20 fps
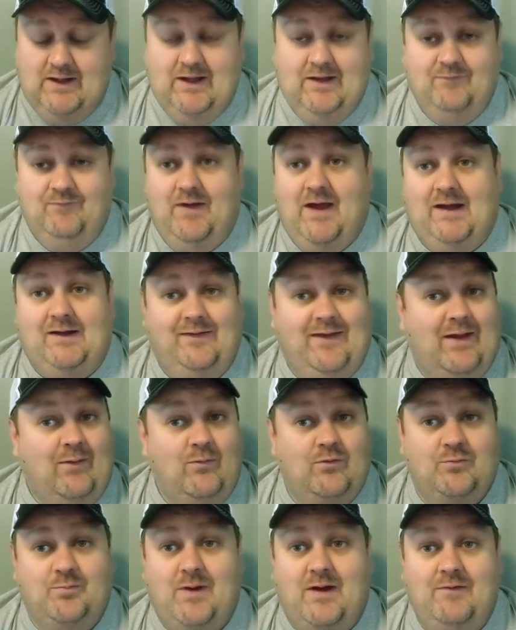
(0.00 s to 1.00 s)
In fact, that
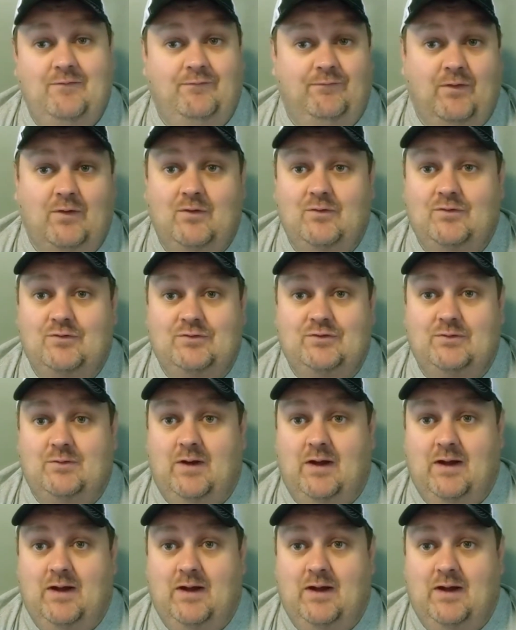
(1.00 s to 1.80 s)
was my first